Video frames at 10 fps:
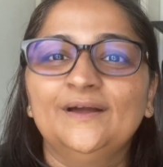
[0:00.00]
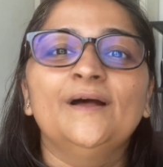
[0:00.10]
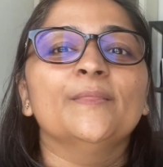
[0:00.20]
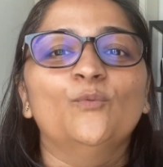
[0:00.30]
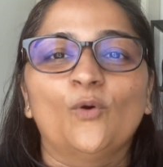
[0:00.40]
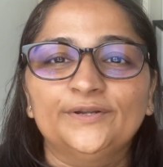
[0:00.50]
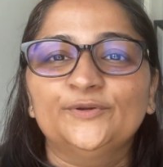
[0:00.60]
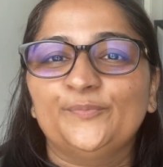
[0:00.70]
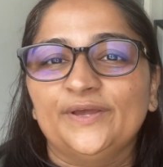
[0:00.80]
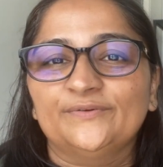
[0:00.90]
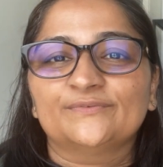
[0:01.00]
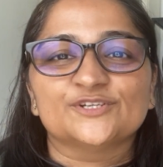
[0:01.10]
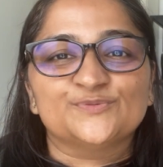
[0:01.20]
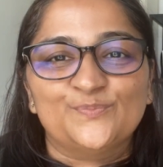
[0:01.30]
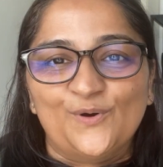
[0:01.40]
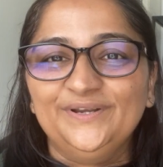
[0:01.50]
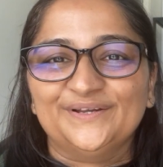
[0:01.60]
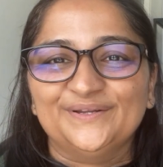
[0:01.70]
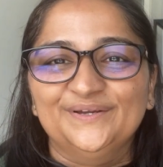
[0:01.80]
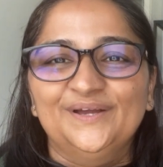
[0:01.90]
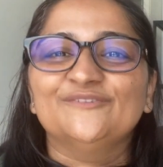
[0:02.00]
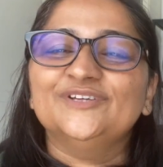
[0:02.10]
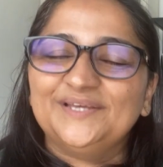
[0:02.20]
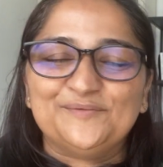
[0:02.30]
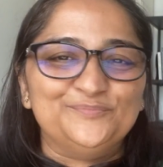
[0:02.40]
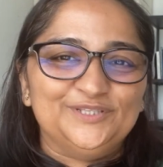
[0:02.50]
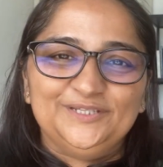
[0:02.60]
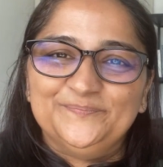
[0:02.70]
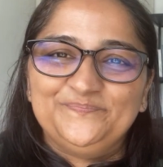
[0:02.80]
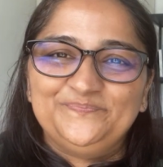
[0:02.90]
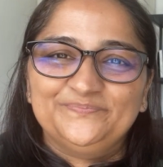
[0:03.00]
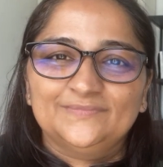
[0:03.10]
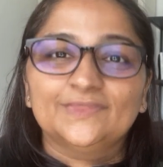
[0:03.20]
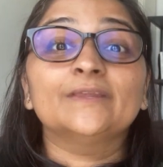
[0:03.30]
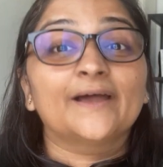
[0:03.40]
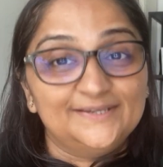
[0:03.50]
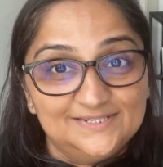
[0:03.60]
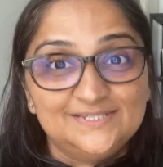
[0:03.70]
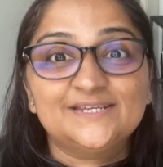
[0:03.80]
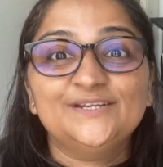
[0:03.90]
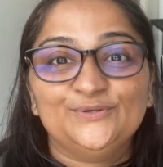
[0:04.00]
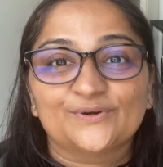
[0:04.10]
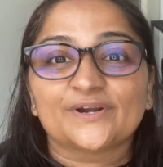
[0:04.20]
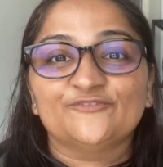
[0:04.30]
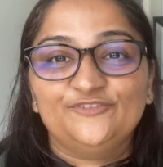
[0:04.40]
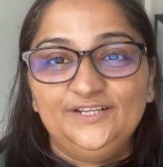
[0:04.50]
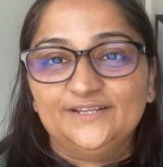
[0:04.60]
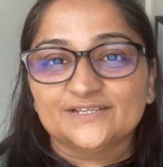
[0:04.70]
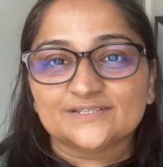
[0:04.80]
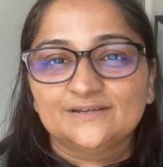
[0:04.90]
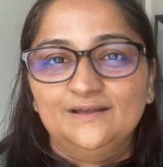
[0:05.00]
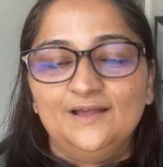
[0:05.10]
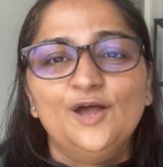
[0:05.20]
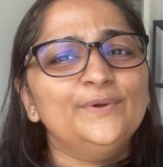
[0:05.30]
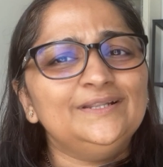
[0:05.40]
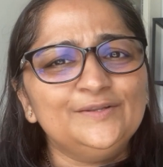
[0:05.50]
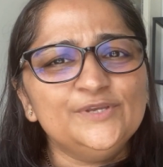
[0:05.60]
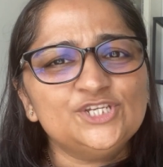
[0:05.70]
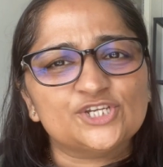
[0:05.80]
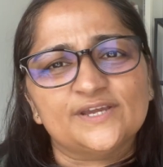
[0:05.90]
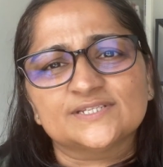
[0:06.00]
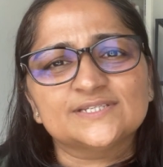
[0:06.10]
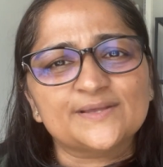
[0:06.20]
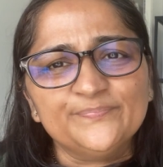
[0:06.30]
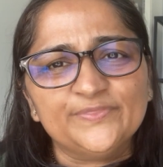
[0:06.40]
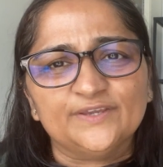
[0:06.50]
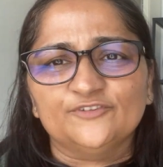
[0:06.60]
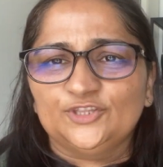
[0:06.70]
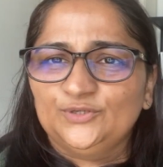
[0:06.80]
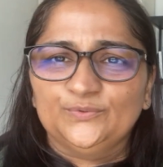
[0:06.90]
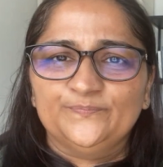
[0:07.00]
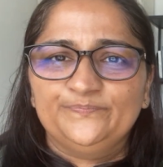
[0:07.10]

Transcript: the water bearer responded with empathy. I understand your feelings, but let me share something with you.